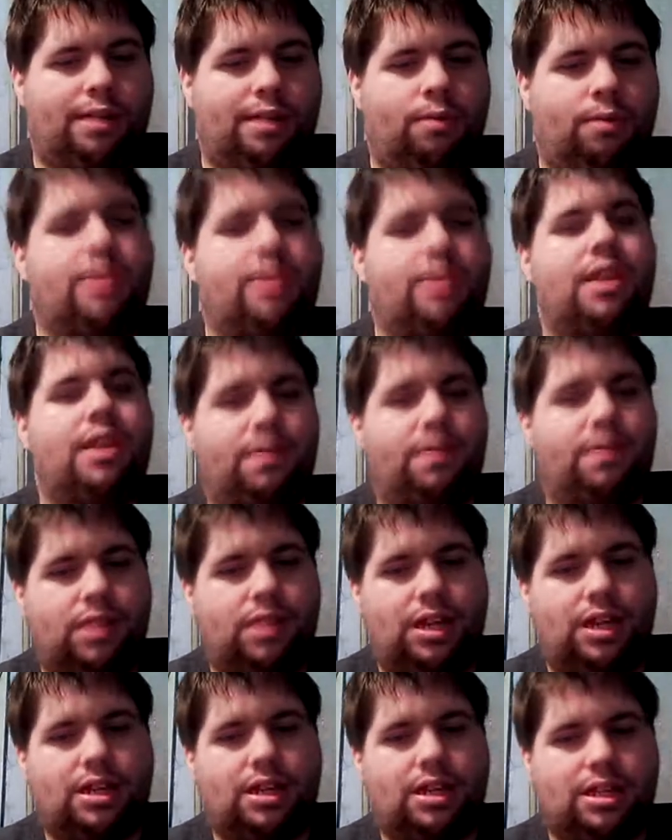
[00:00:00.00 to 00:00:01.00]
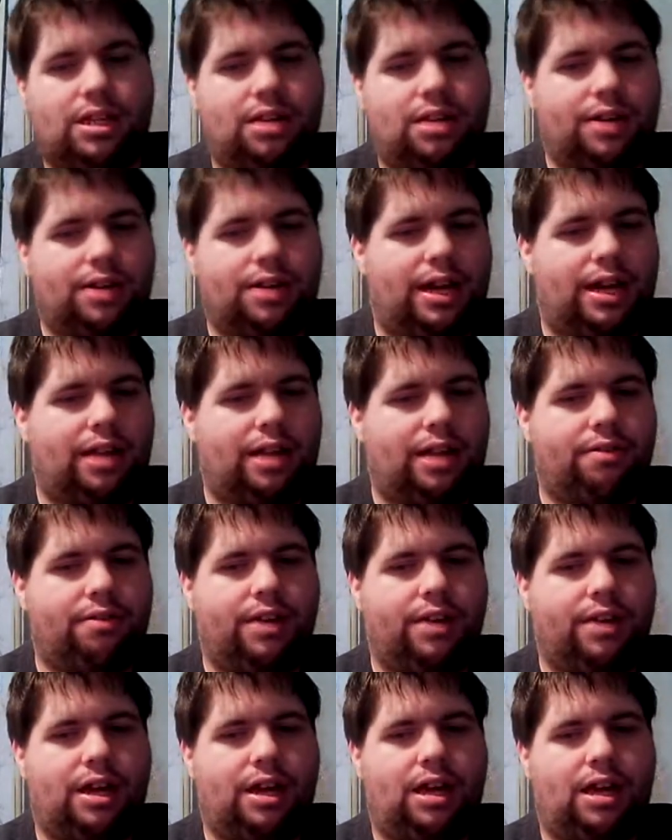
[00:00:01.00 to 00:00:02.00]
What they've needed, they're
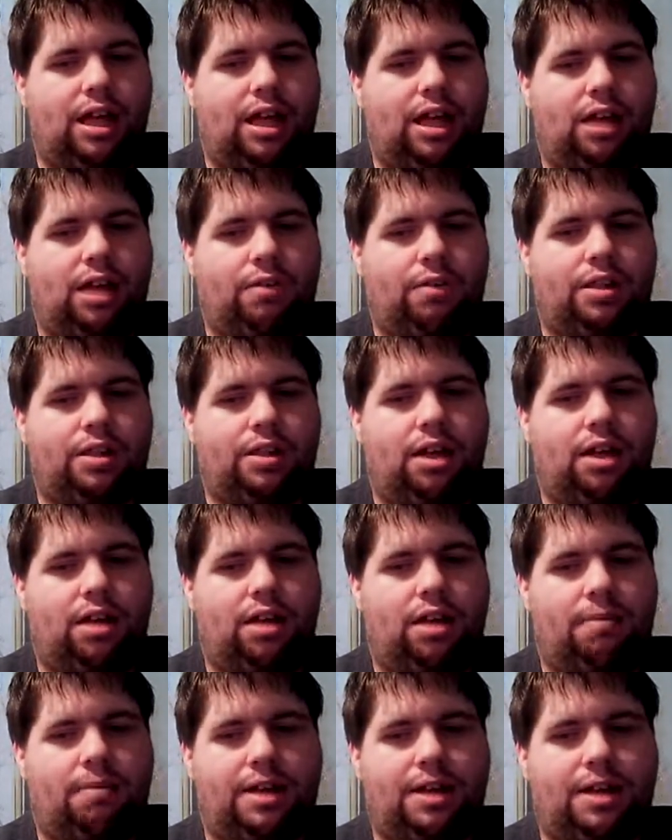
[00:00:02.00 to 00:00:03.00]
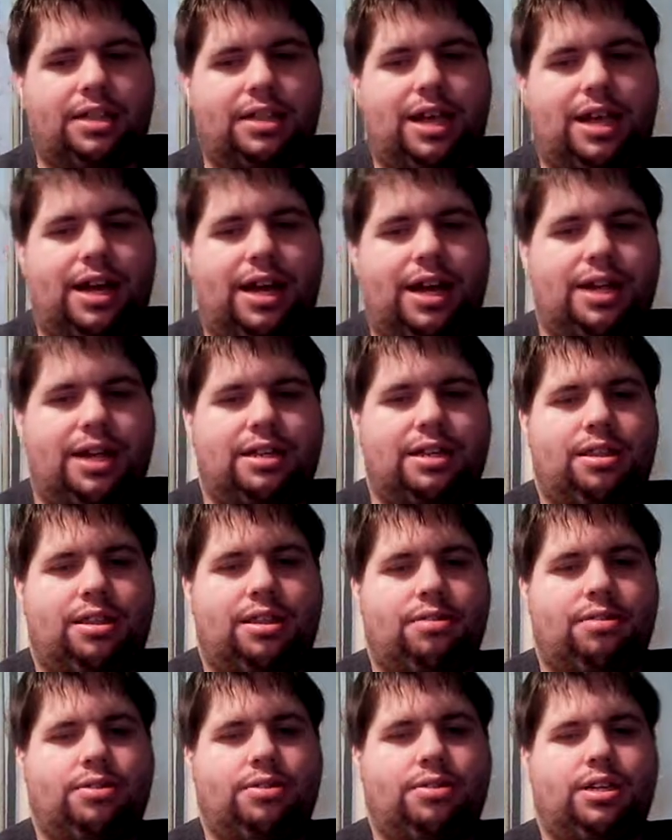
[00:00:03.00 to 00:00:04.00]
gathering. What the Autobots had,
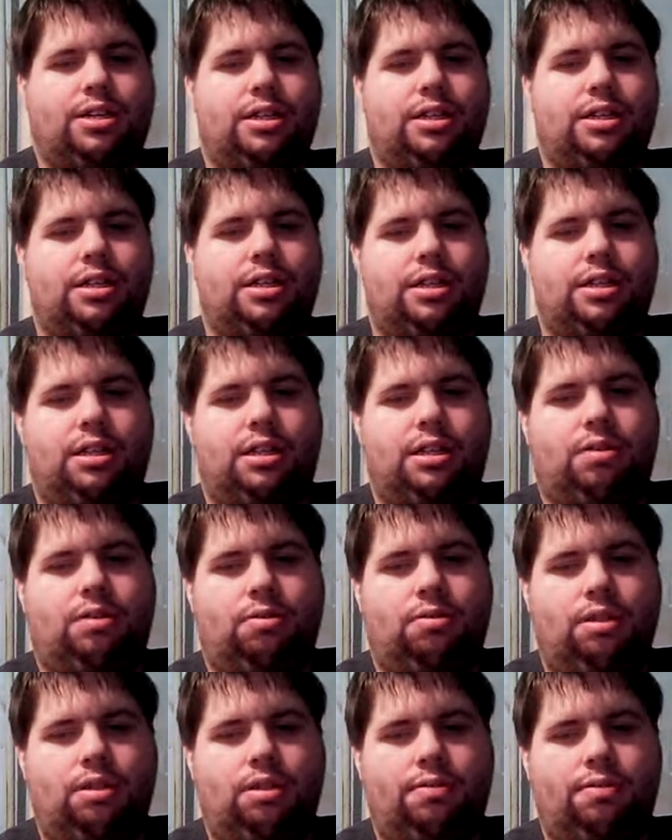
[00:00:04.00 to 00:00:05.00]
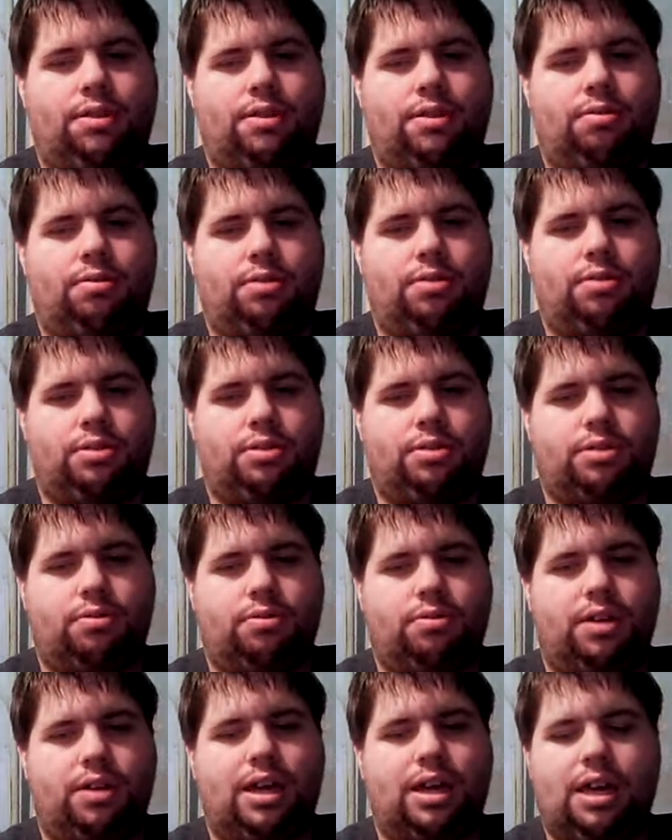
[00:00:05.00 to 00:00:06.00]
they're trying to get a hold of too or
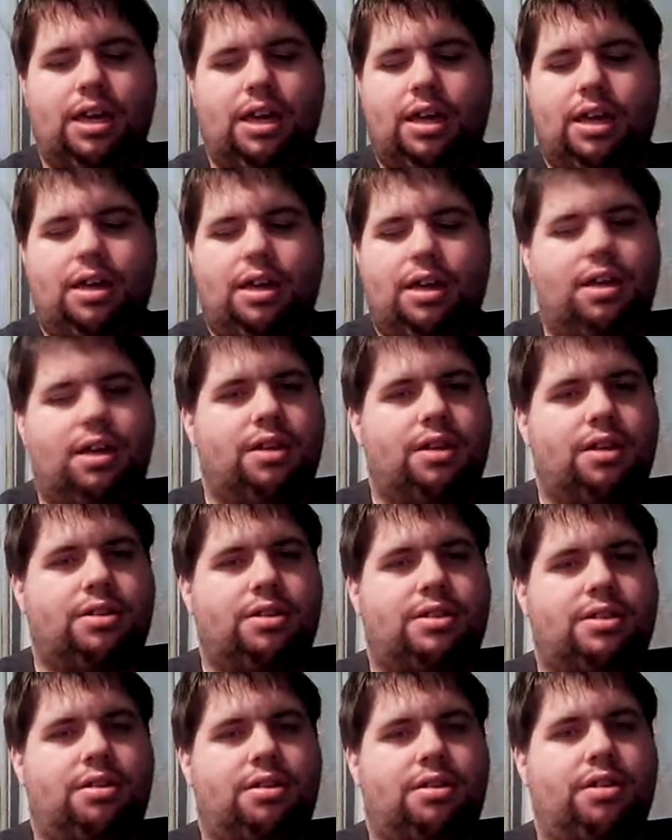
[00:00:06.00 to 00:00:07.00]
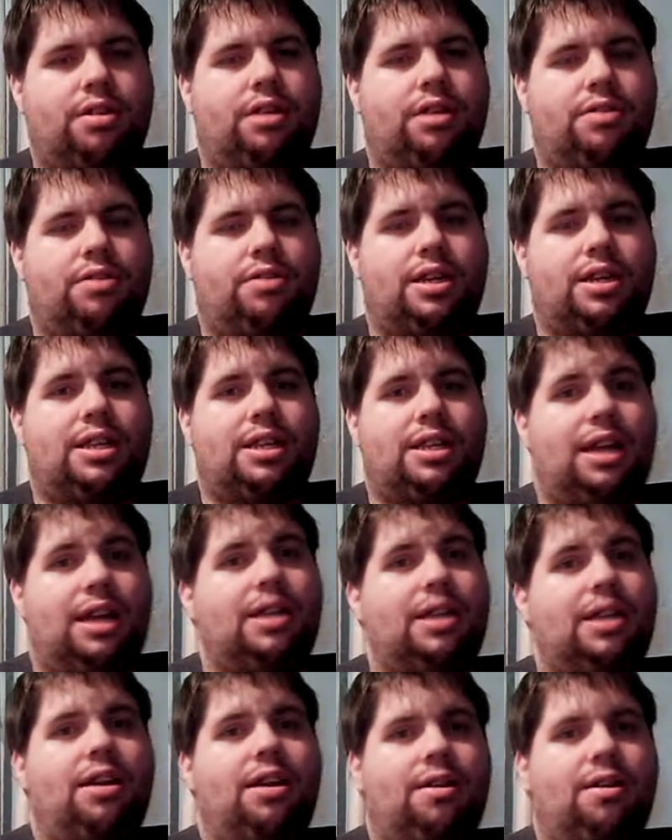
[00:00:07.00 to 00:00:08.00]
destroy. So, you get an
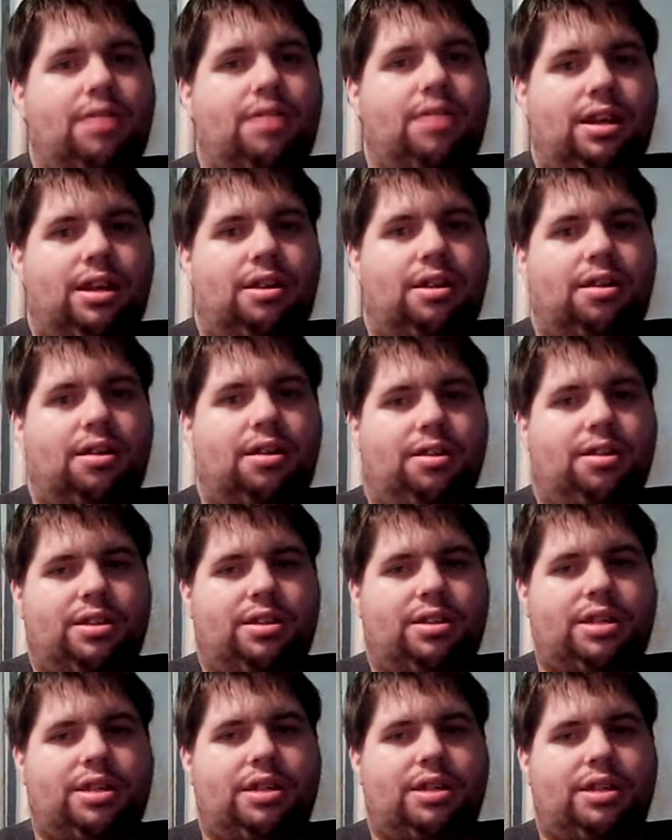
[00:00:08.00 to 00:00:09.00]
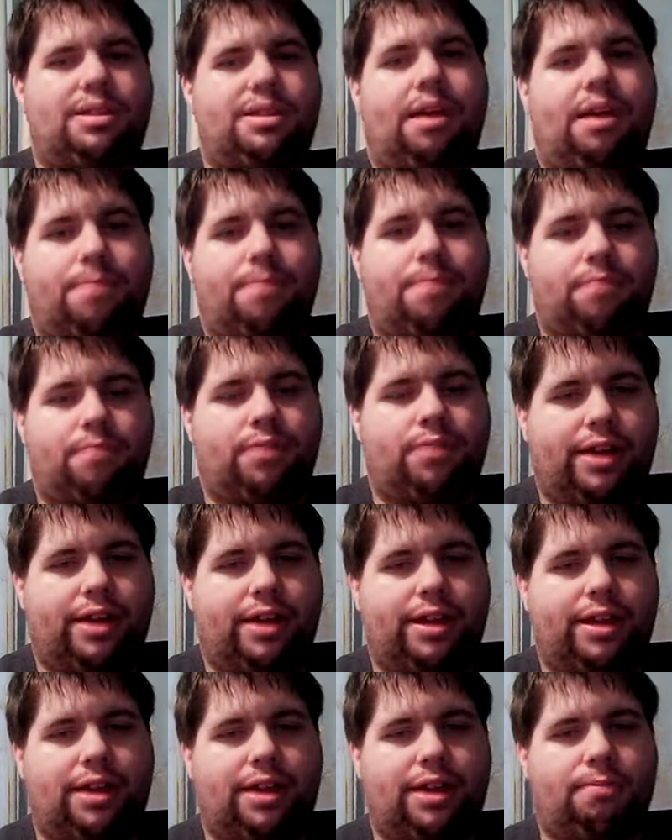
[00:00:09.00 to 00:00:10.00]
idea that all these guys have been
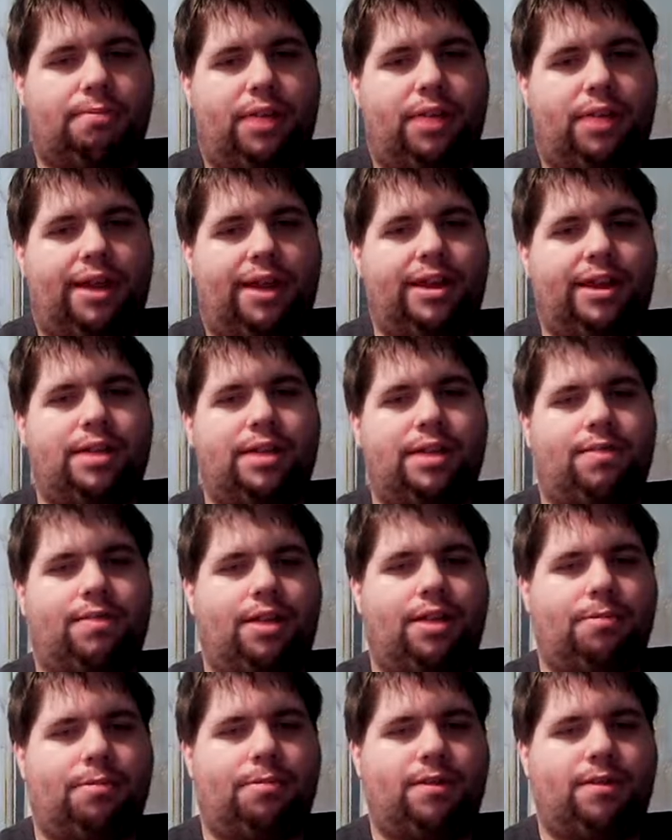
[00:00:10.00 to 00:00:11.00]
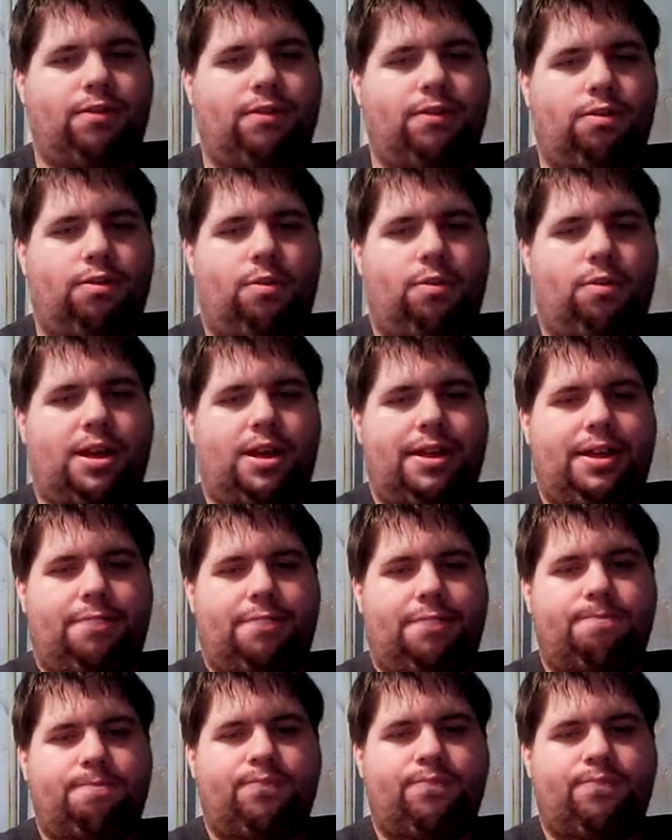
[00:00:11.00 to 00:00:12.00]
planning and plotting and developing for a while.